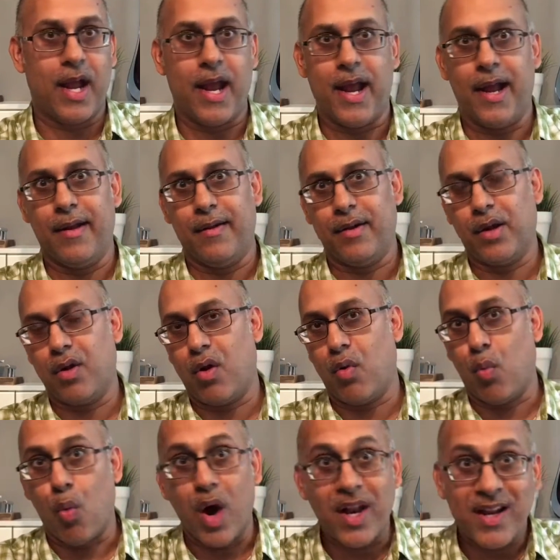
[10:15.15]
And, you know,
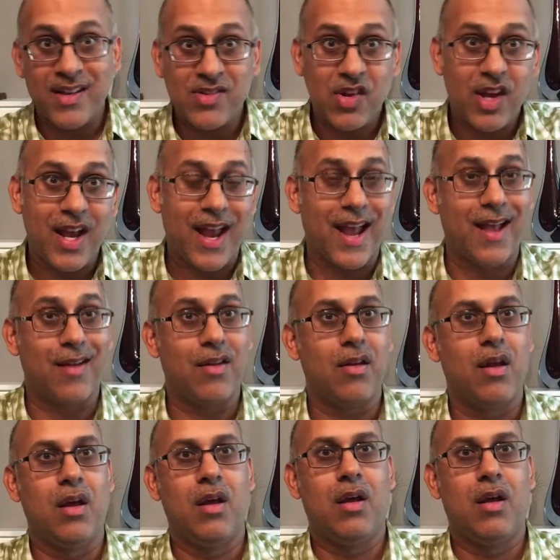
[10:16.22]
what is it, and